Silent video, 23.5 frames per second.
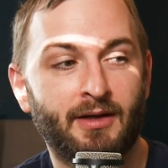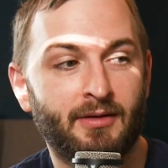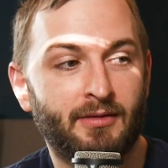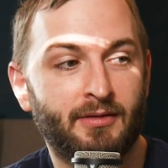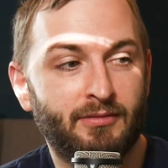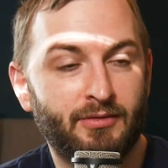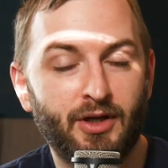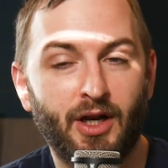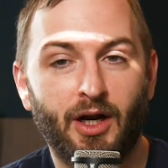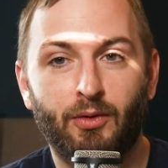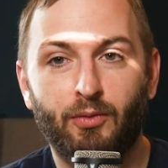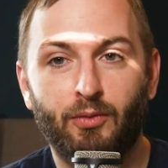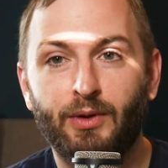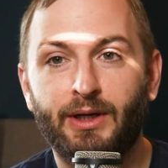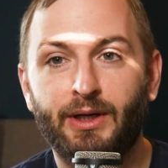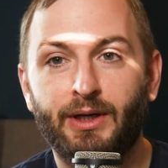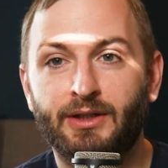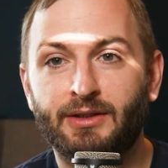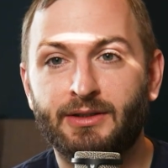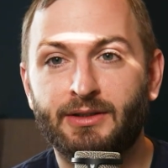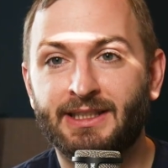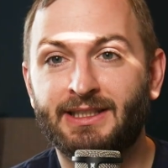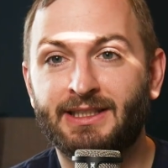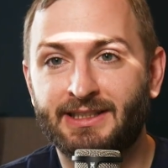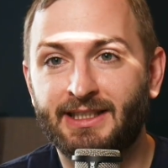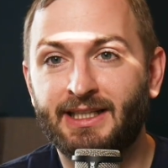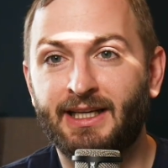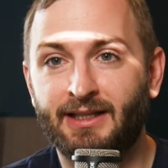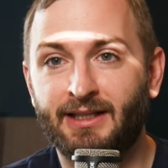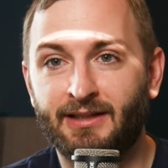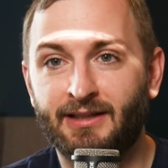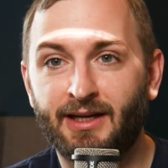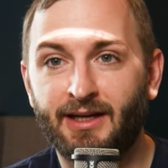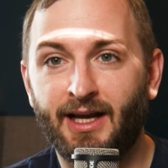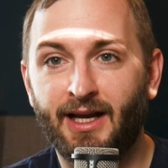you know, we can
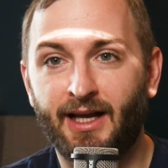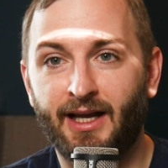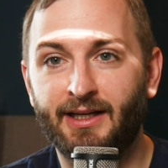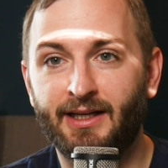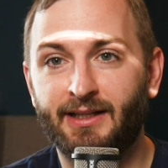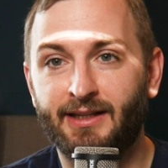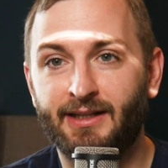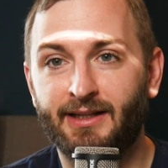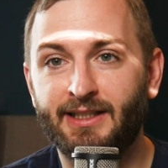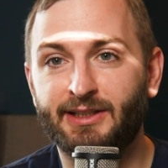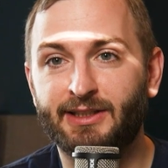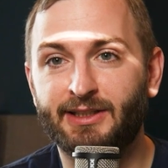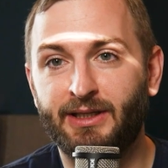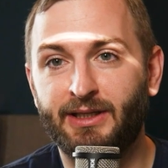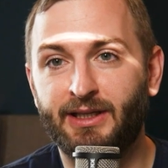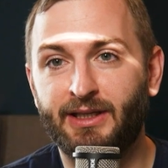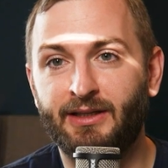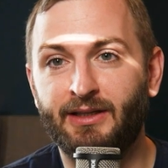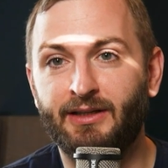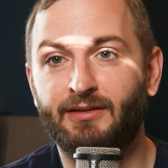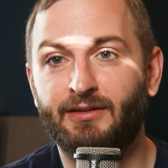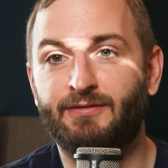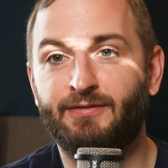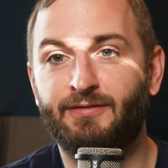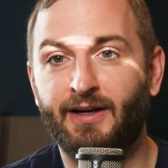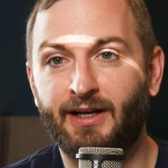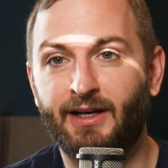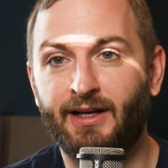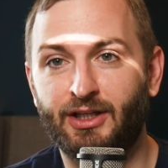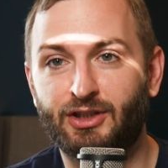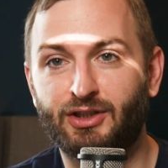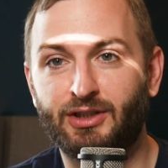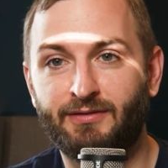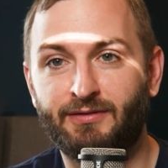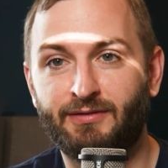succeed and at least be
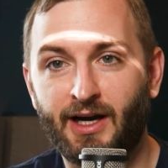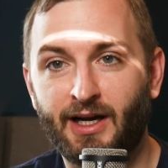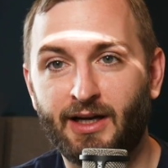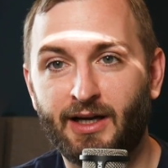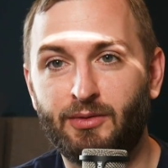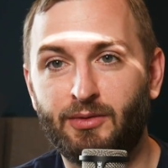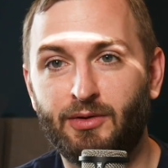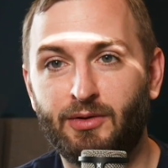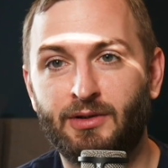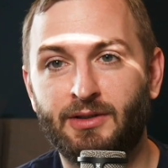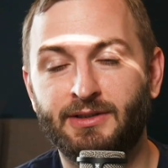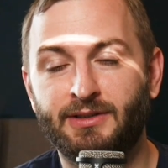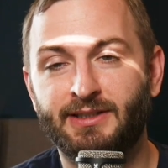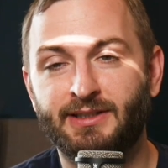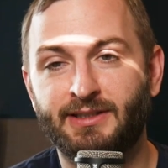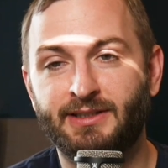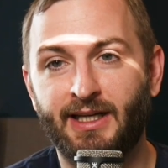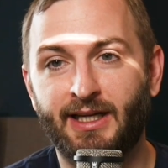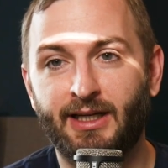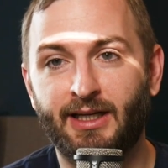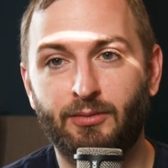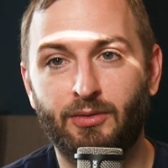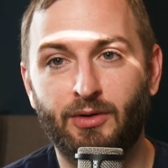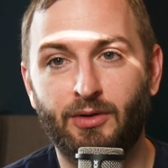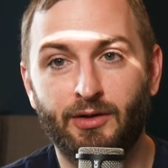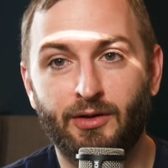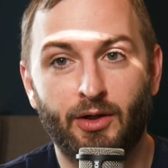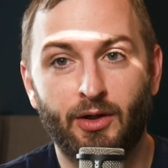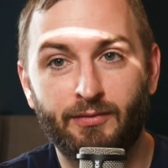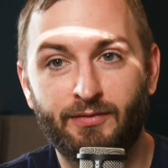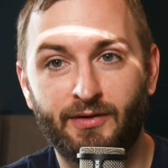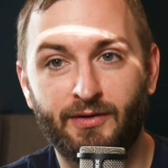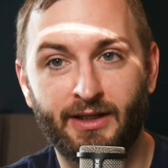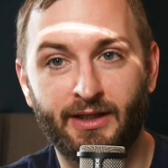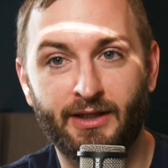financially viable and sustainable, and
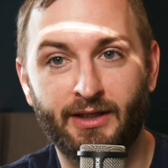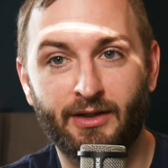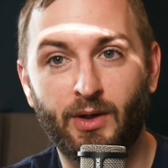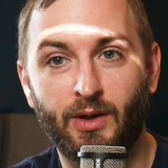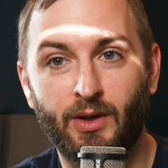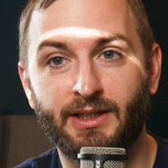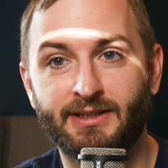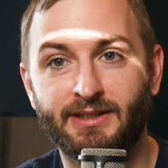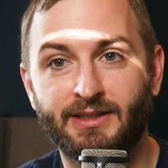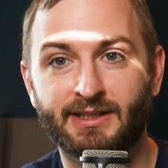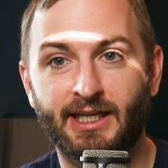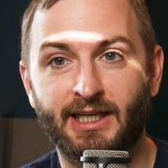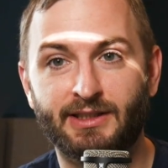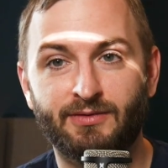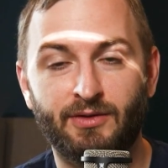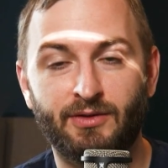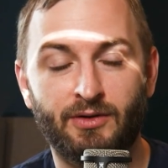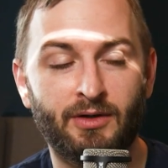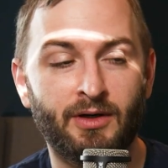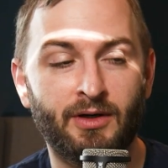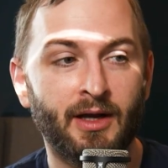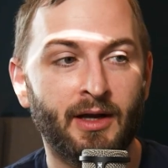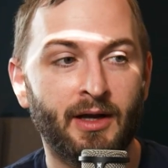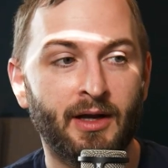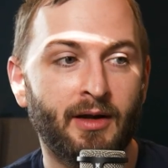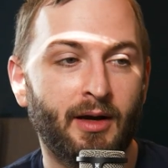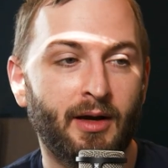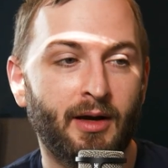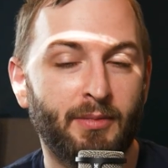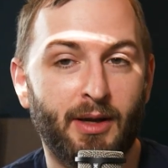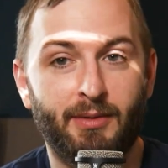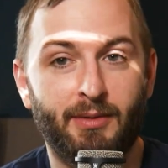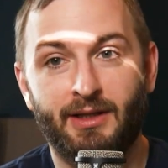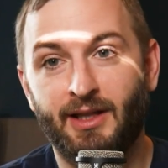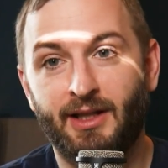hopefully quite successful.
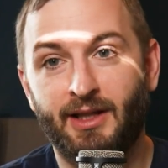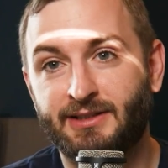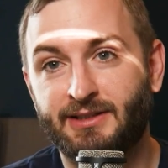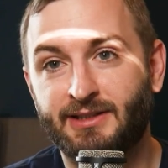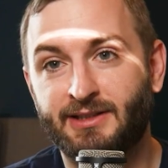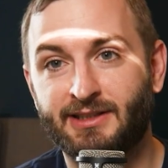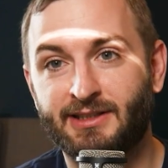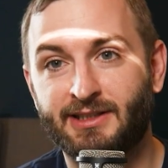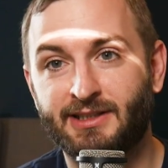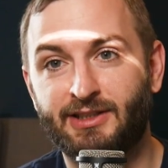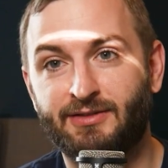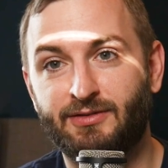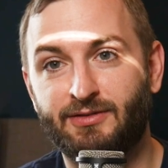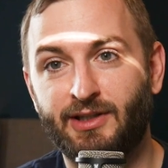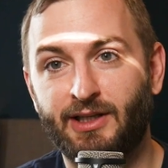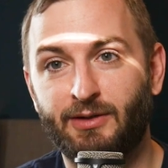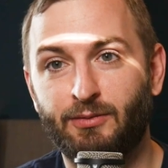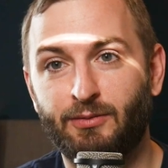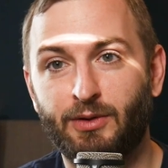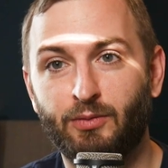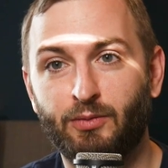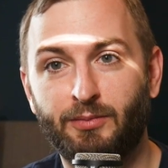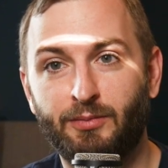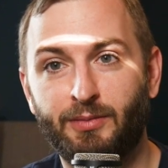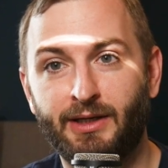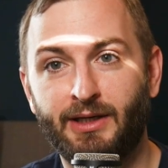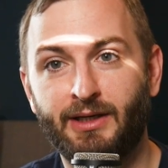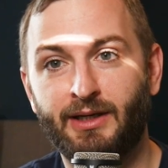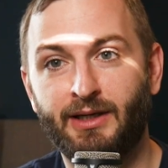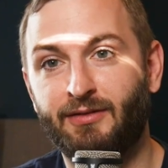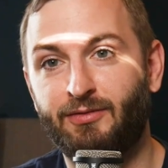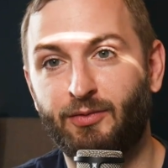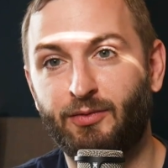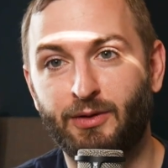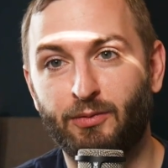Maybe less successful than we would
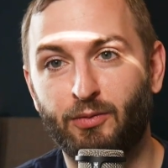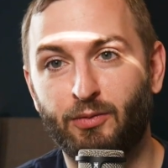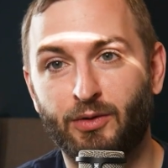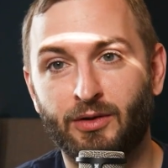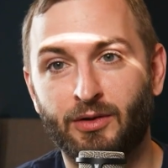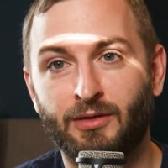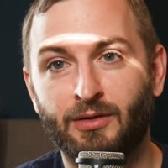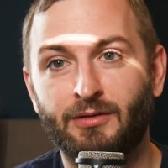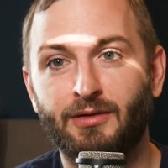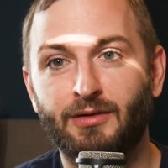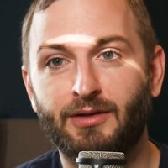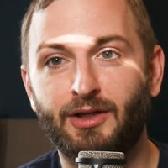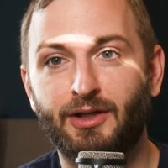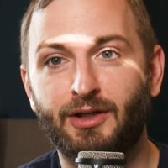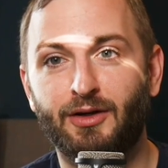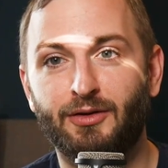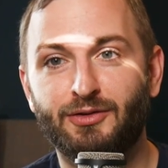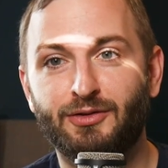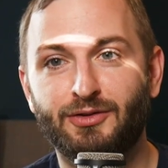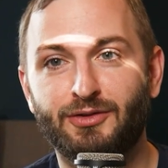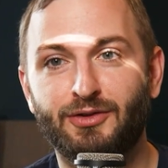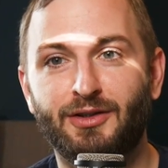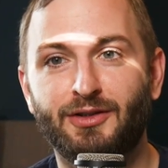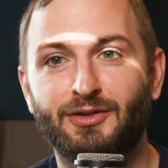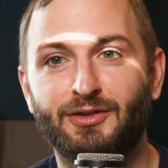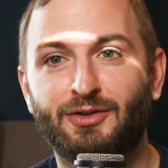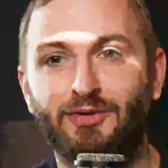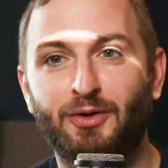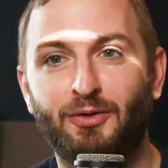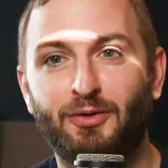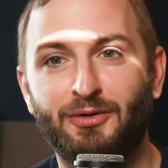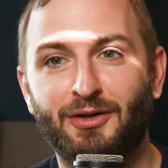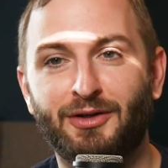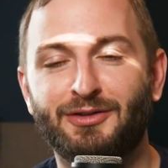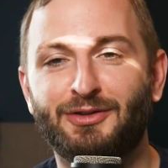be if we were, you know, uh,
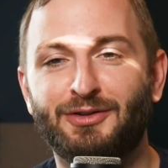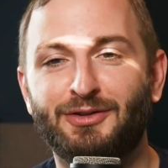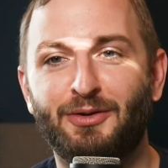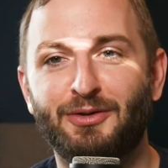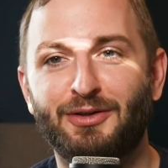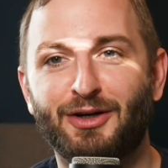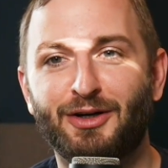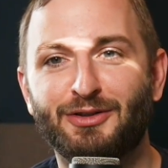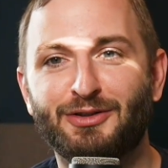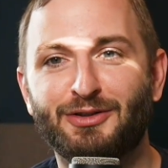sold sold our